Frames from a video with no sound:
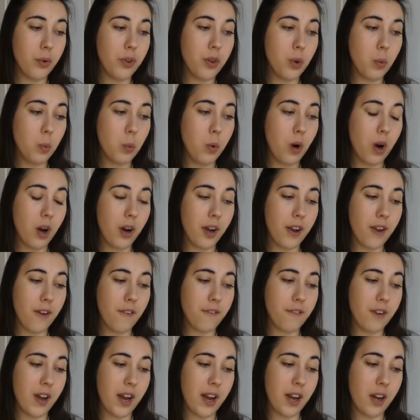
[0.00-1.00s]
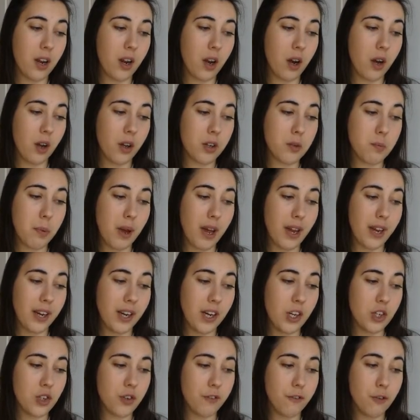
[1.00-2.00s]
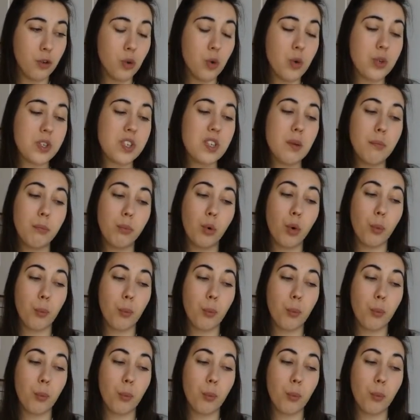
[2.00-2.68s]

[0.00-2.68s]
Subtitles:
on the Why Vanguard page, 4 simple